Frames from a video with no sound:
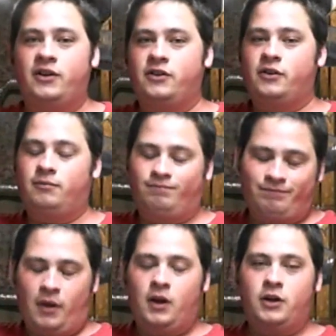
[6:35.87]

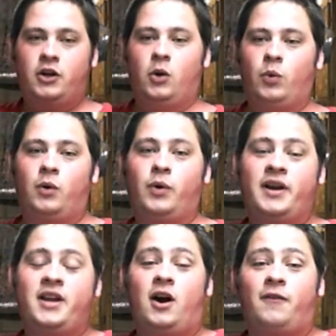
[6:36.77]
You know what what
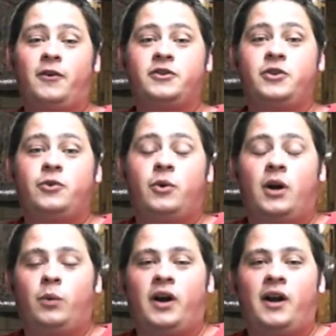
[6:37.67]
he offers you
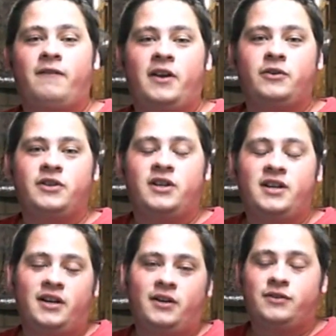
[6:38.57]
and what kind of videos he,
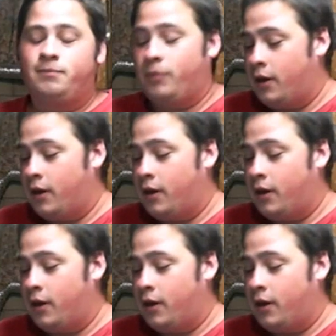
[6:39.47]
he does.